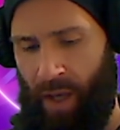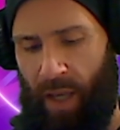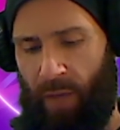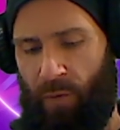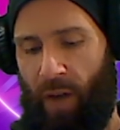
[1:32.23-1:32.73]

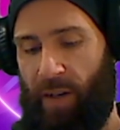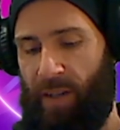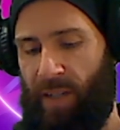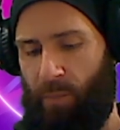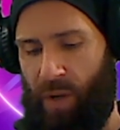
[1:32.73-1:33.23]
If you ever
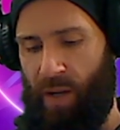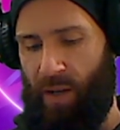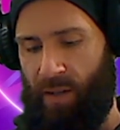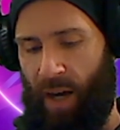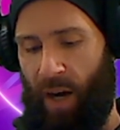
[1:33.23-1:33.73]

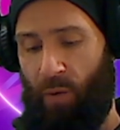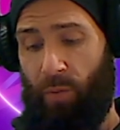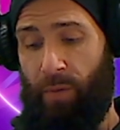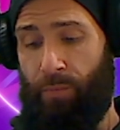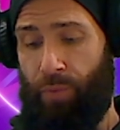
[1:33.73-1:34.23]
disappeared, I
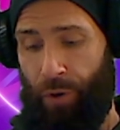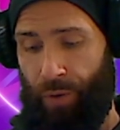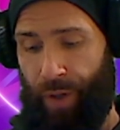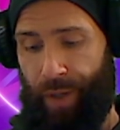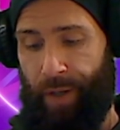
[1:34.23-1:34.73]
will be
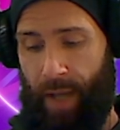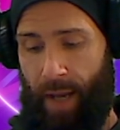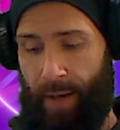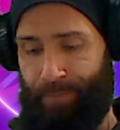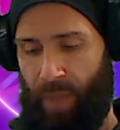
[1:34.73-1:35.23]
broken
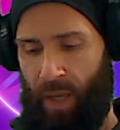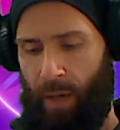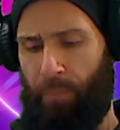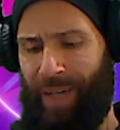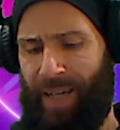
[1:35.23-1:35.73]
again.
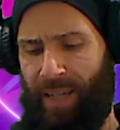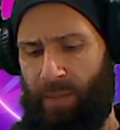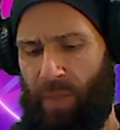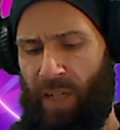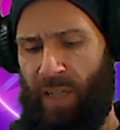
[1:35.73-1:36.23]

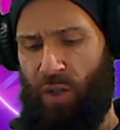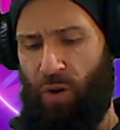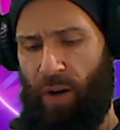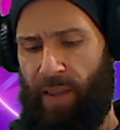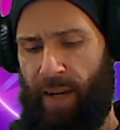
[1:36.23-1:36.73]
Please be
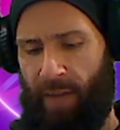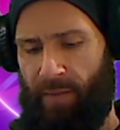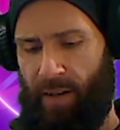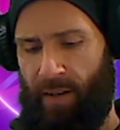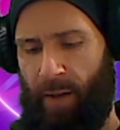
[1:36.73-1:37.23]
stronger than
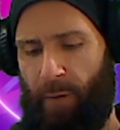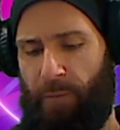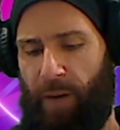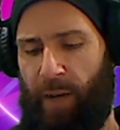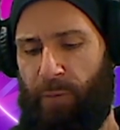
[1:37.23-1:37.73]
ever,
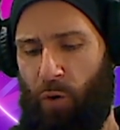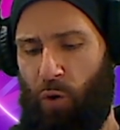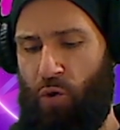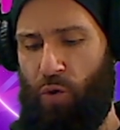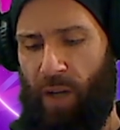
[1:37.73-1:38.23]
fight for
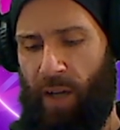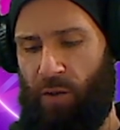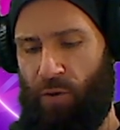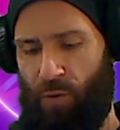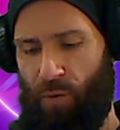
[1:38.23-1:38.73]
good
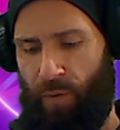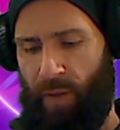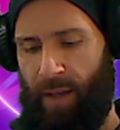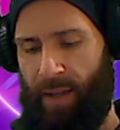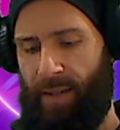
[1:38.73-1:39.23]
and
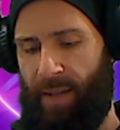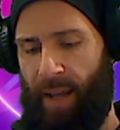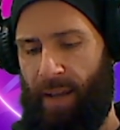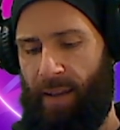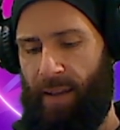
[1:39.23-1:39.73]
truth,
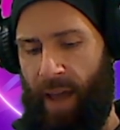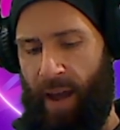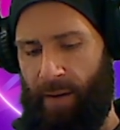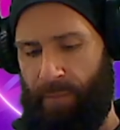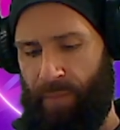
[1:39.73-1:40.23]
take
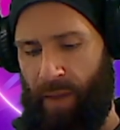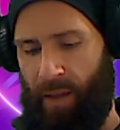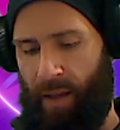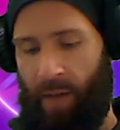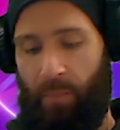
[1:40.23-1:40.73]
care.
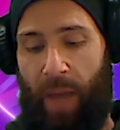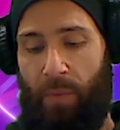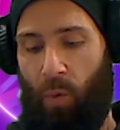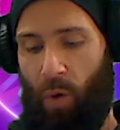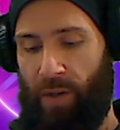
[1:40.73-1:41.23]
And
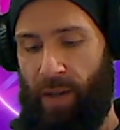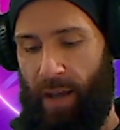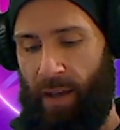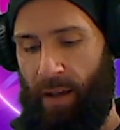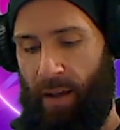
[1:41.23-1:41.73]
maybe one
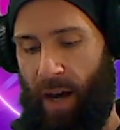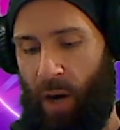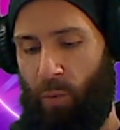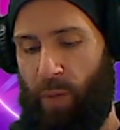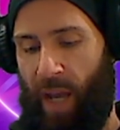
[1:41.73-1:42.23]
day
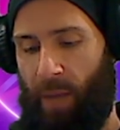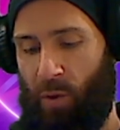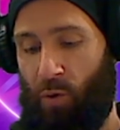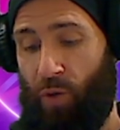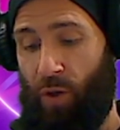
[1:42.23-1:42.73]
I will be
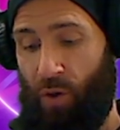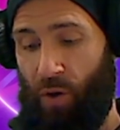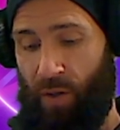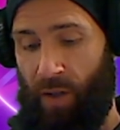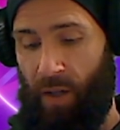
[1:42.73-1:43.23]
able to
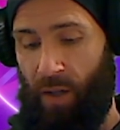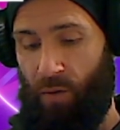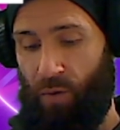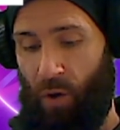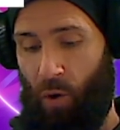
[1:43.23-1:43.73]
return
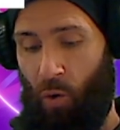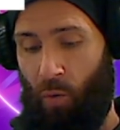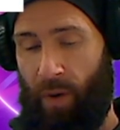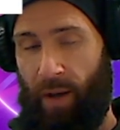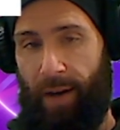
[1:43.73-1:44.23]
to the
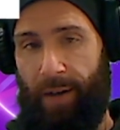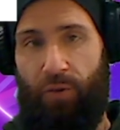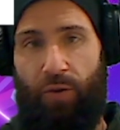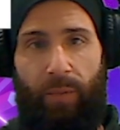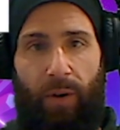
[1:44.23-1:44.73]
home I
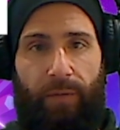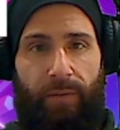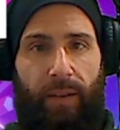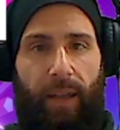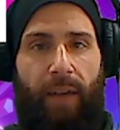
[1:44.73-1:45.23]
dream of
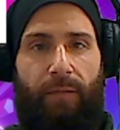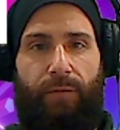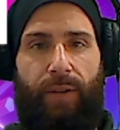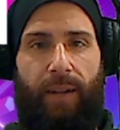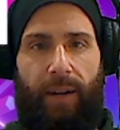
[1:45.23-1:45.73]

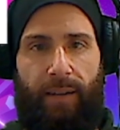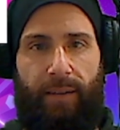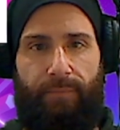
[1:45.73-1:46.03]
every night.